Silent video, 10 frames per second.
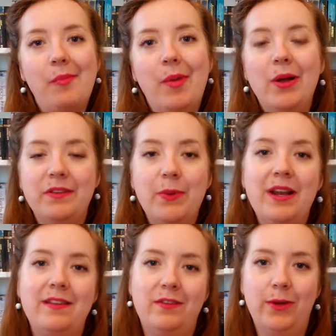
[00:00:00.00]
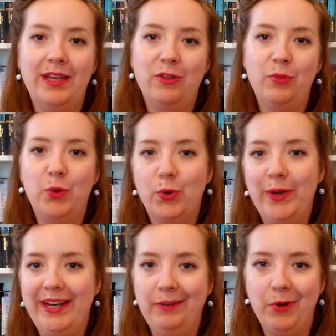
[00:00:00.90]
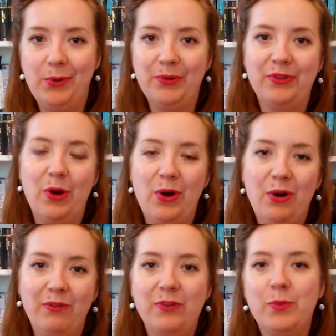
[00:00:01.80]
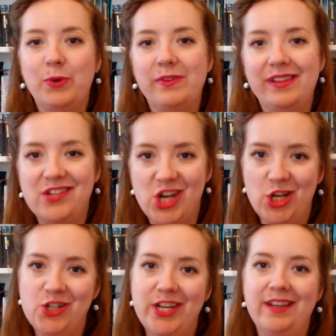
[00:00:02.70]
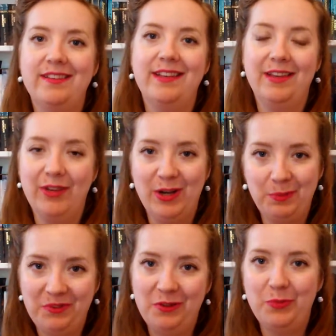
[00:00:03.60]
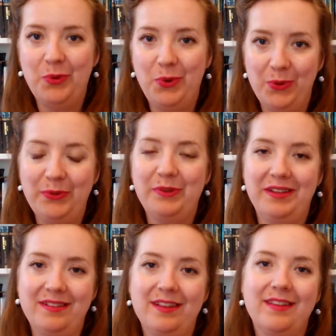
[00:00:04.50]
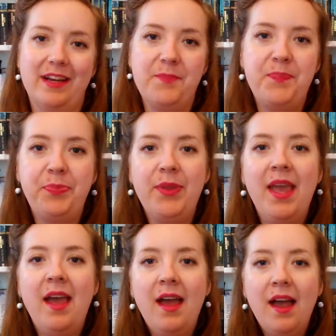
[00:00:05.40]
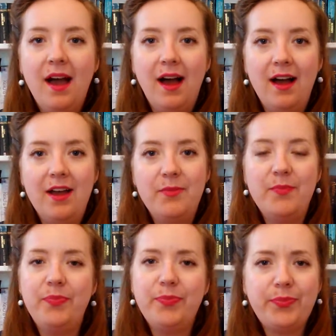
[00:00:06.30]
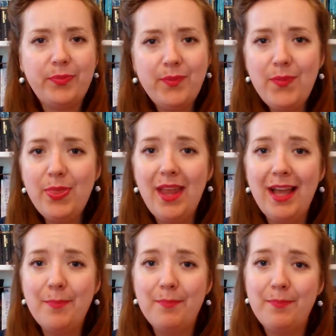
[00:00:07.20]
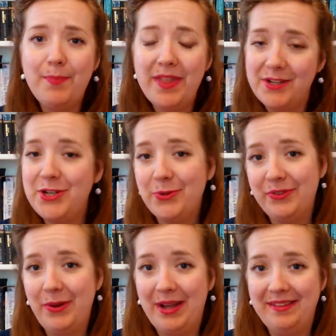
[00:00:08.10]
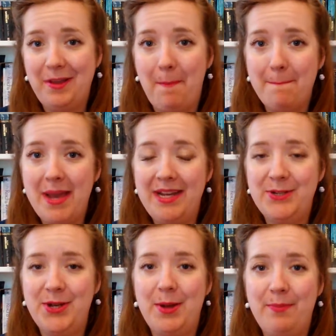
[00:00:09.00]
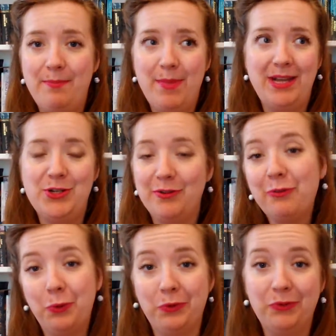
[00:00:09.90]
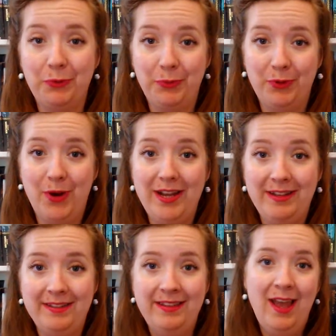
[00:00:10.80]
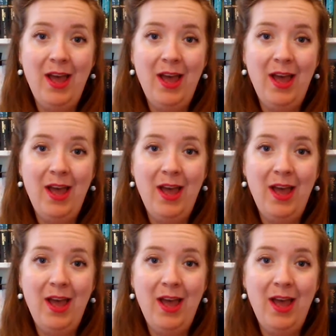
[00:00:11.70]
as well as doing the more queenly roles of supporting churches and giving alms to the poor and things like that. But then she also had some major falls from grace,